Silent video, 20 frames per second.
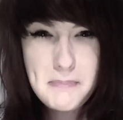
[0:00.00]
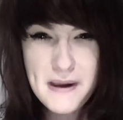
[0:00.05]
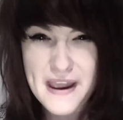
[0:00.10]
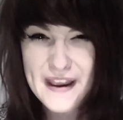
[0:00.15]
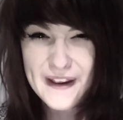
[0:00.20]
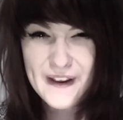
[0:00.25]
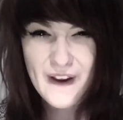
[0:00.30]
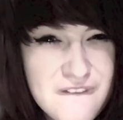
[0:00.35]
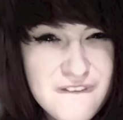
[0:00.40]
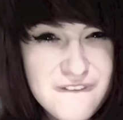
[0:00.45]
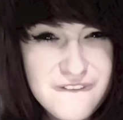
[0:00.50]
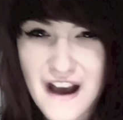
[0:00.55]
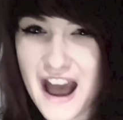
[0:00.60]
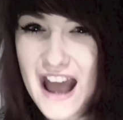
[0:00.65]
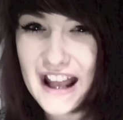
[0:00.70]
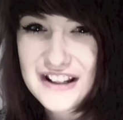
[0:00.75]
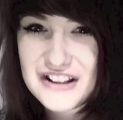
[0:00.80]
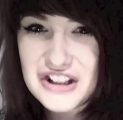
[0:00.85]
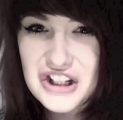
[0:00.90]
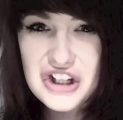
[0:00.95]
big
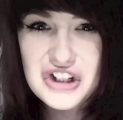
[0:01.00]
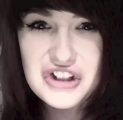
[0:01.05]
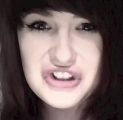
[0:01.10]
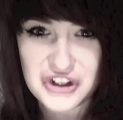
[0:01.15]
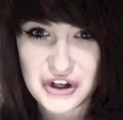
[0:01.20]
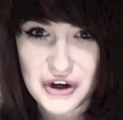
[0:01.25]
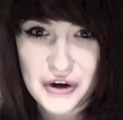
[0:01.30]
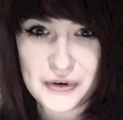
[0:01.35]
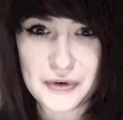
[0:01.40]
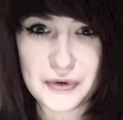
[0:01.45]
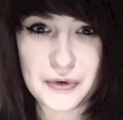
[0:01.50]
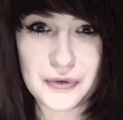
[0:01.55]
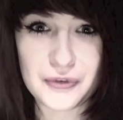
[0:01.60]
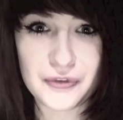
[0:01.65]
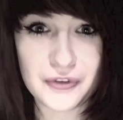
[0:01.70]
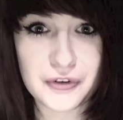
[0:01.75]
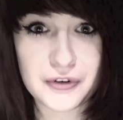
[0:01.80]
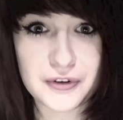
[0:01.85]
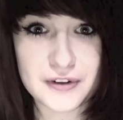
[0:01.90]
fat journal for